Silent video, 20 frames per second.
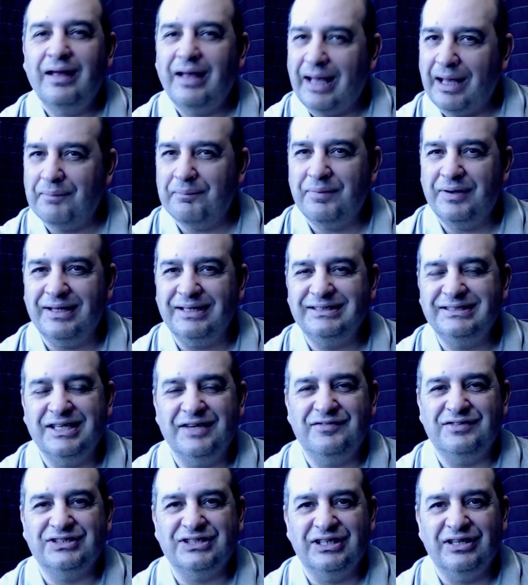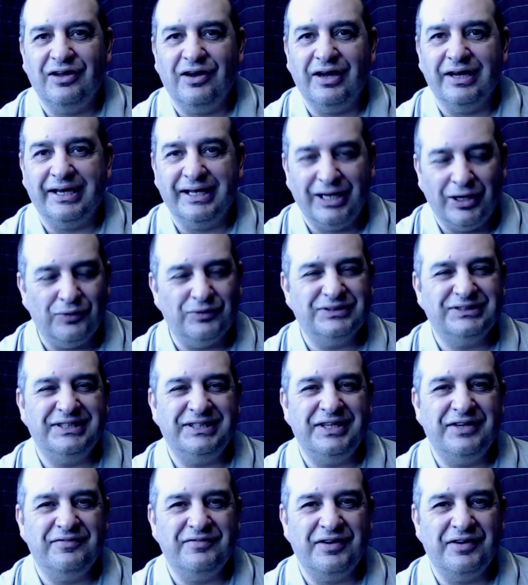and please give us a like, and I'll see
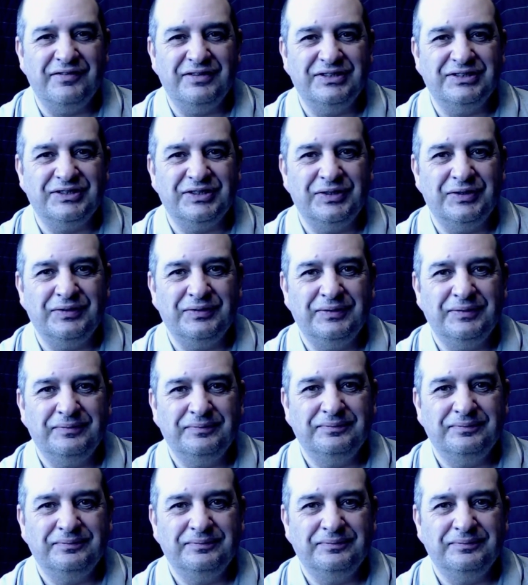you very soon.